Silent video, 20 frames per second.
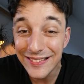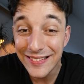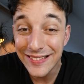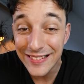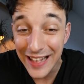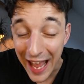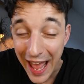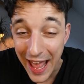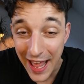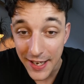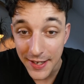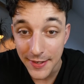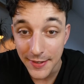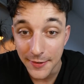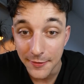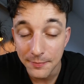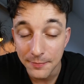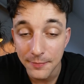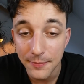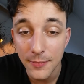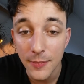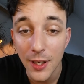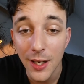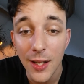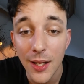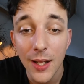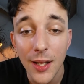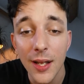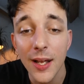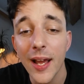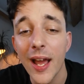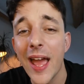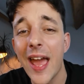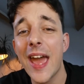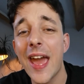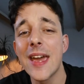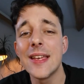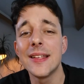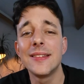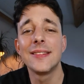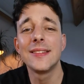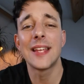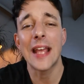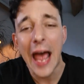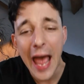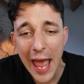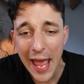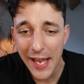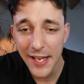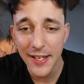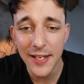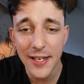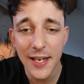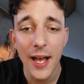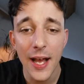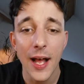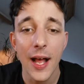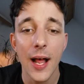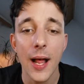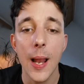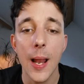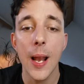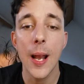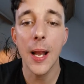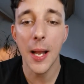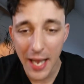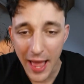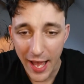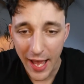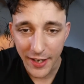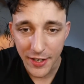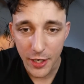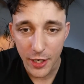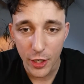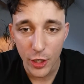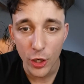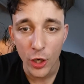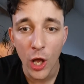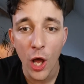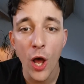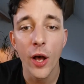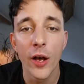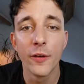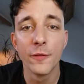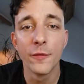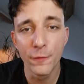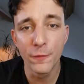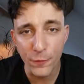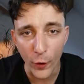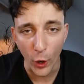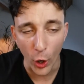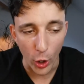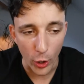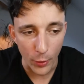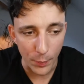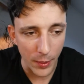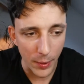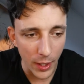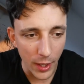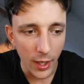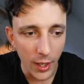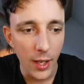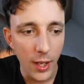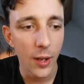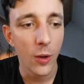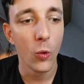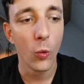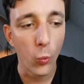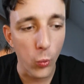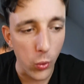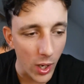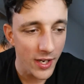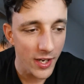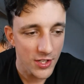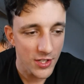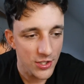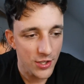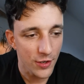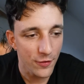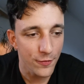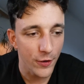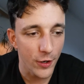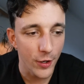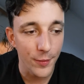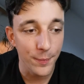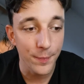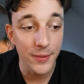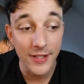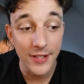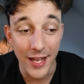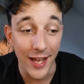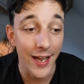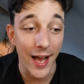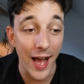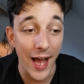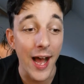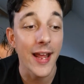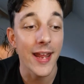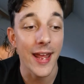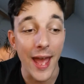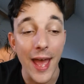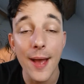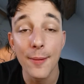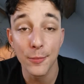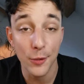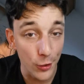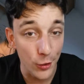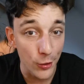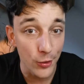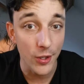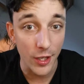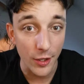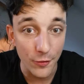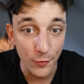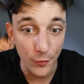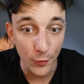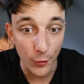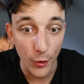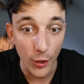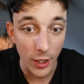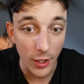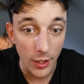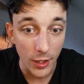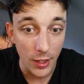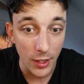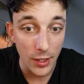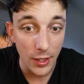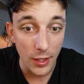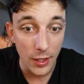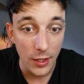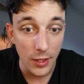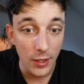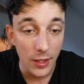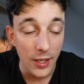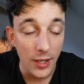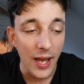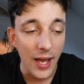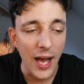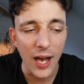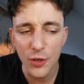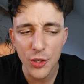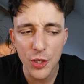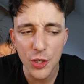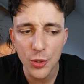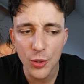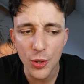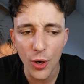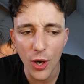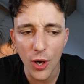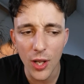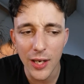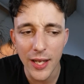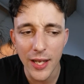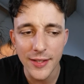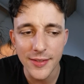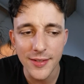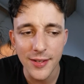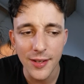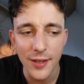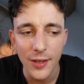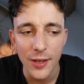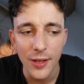10. A 10-letter verb. What is the verb that I am looking for? How do you call it